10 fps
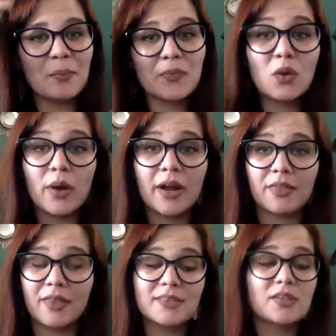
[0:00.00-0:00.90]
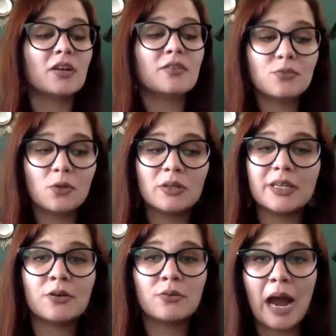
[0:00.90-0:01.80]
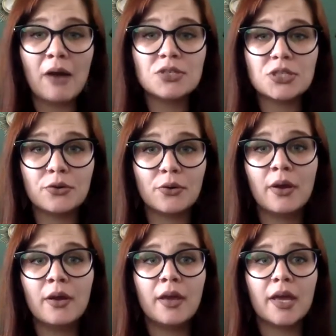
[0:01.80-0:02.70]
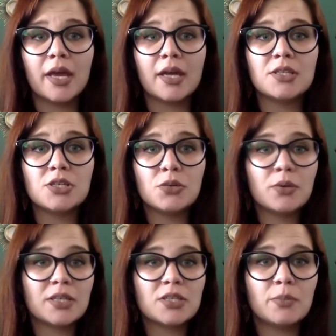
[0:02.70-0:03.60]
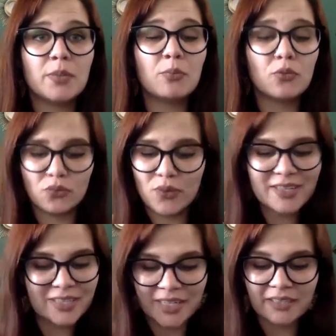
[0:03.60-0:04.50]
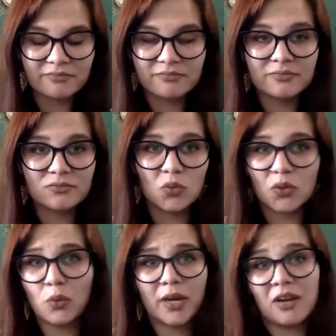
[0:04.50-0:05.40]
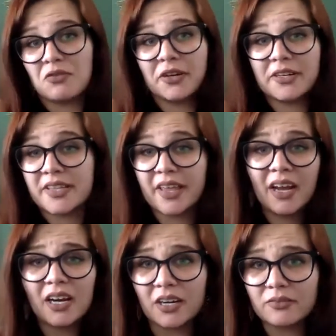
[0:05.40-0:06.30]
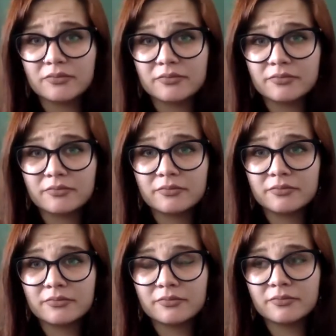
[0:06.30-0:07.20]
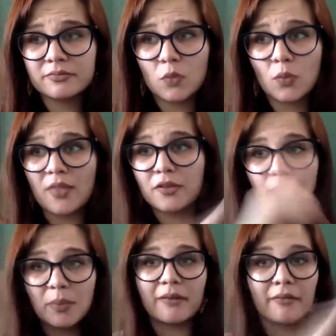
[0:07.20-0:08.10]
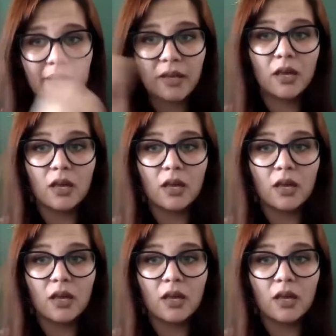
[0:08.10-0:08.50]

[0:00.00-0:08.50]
where things are unfolding around you and you get to be present with whatever is there rather than being like